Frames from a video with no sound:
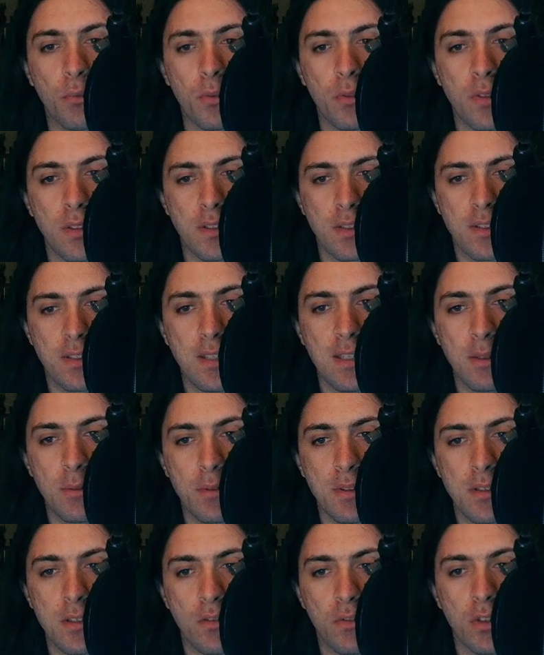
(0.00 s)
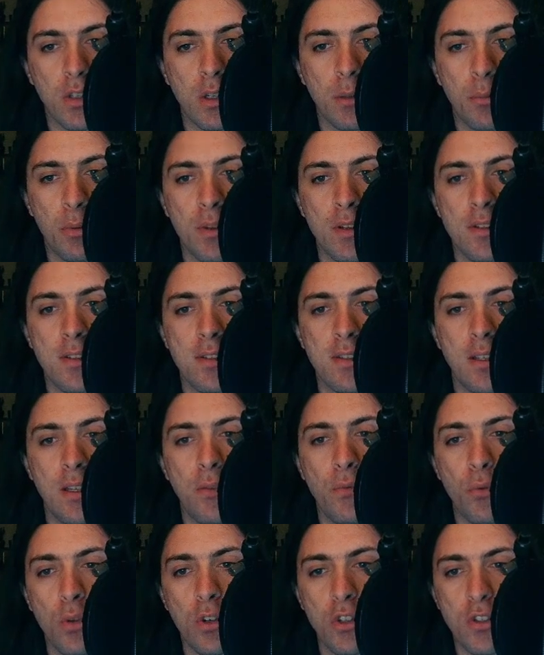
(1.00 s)
the sequence of the compressors
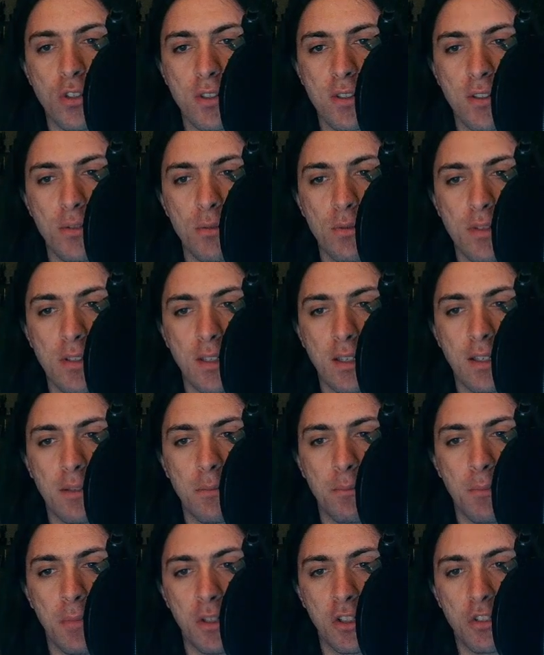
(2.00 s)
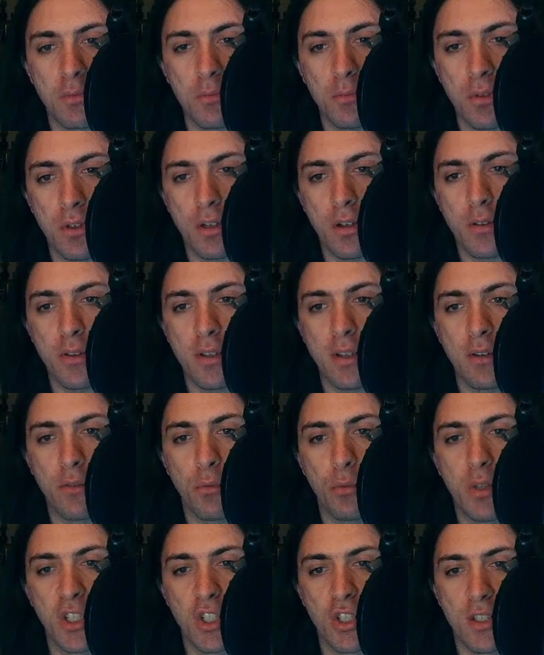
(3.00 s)
if you are just using it much more than
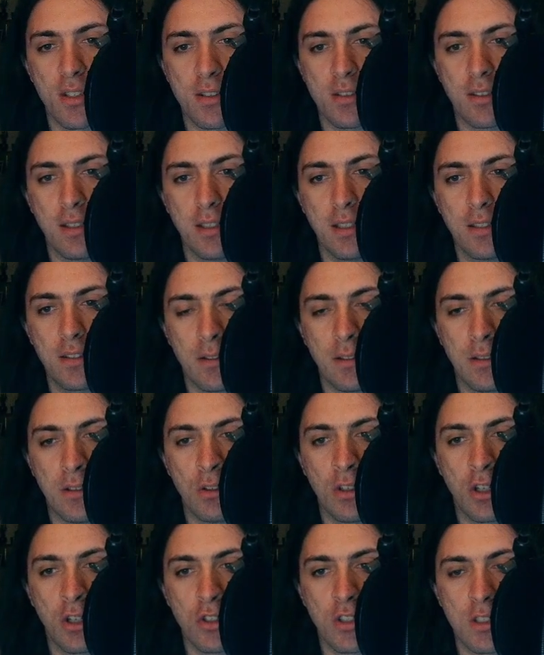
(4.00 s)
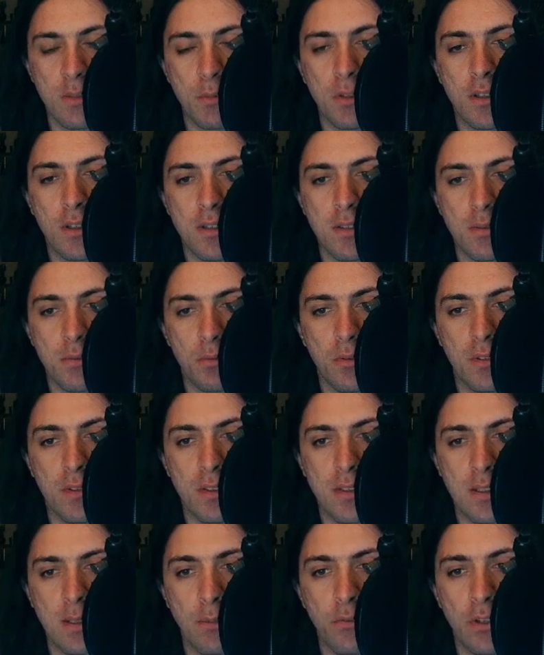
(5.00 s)
we just did. You know, just because
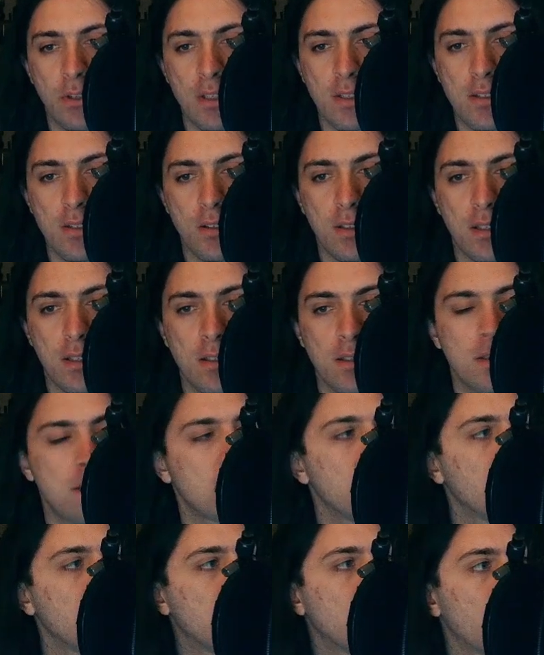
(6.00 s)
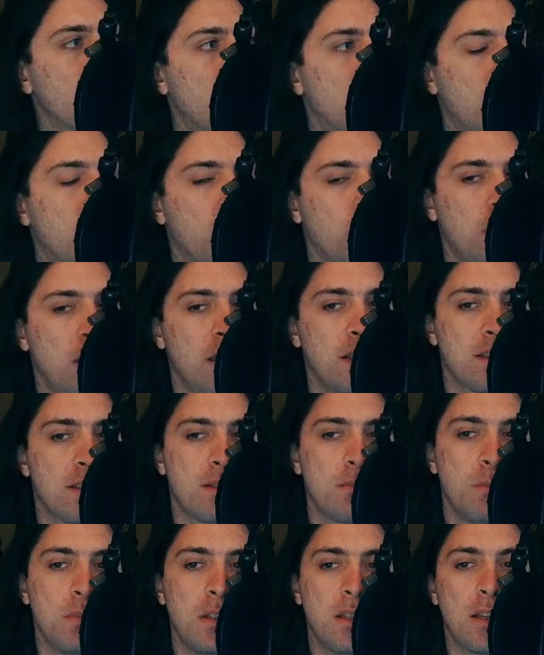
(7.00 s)
something is not understood right away
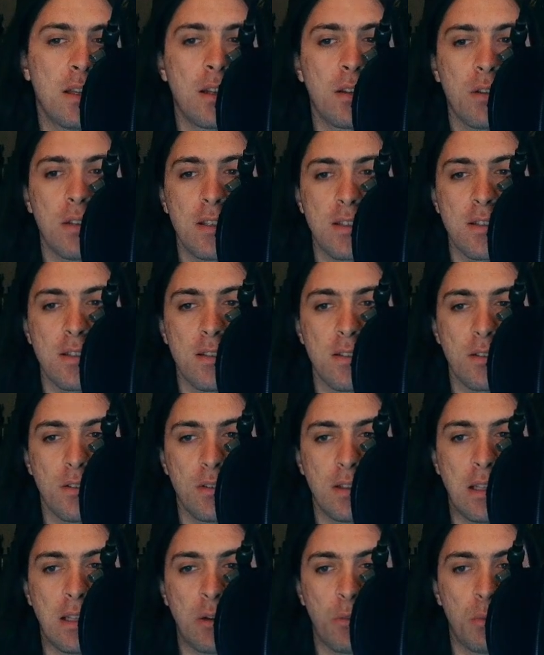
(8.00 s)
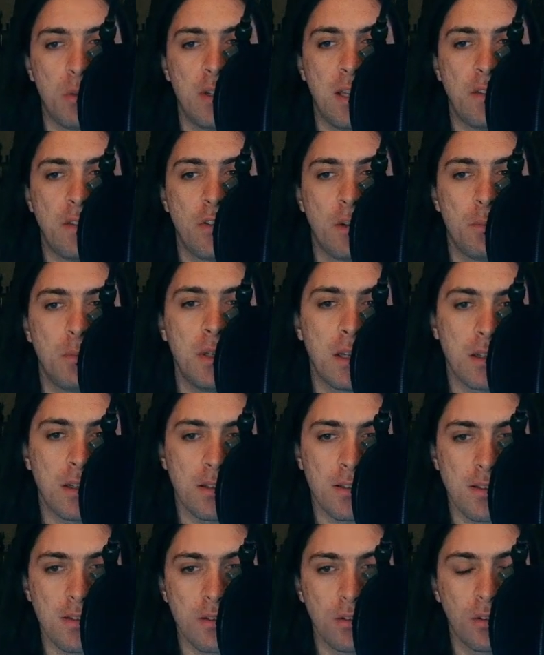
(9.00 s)
doesn't mean that it will never be
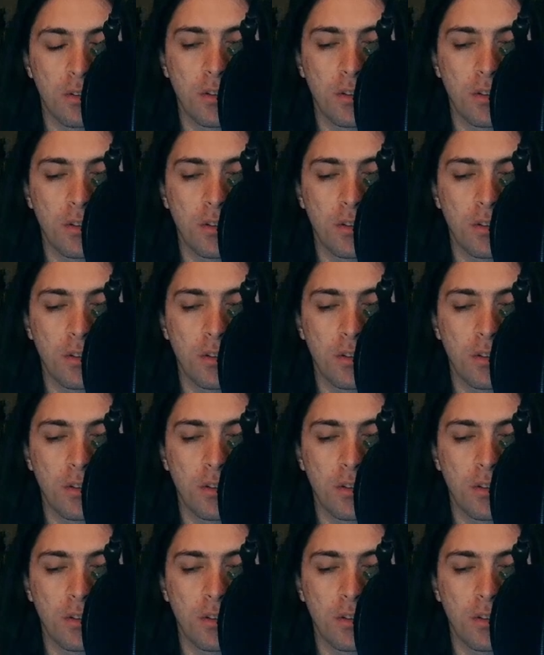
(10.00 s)
understood.